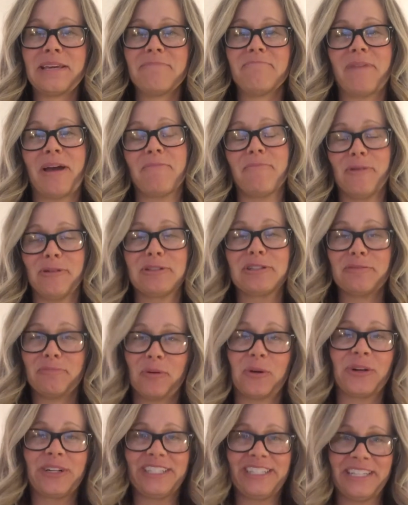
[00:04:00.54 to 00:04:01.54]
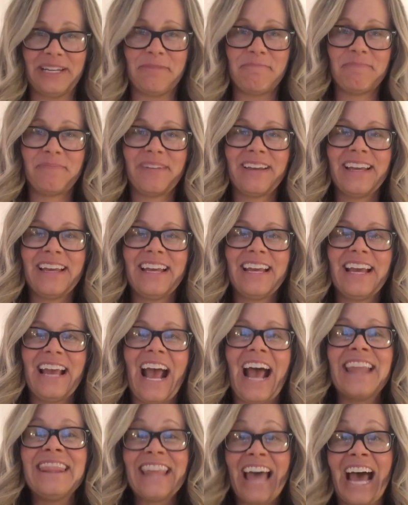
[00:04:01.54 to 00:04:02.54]
my most important tip,
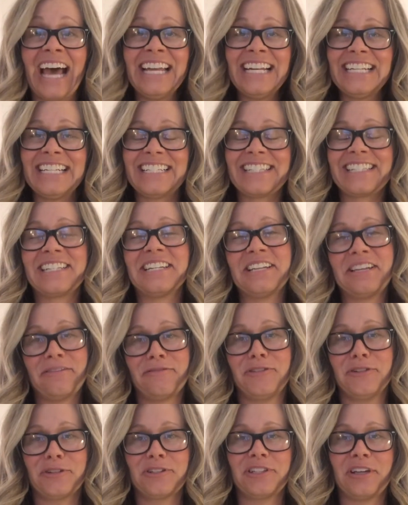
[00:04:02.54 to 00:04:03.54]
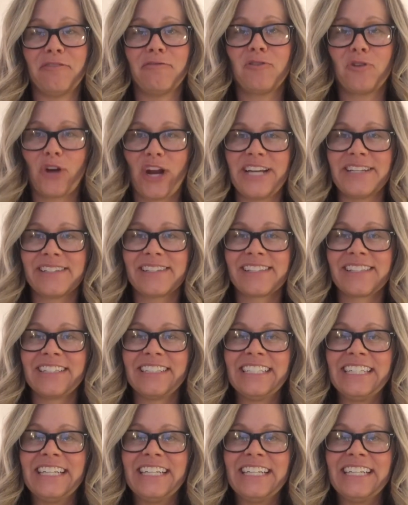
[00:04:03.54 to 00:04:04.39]
and that is to give yourself grace.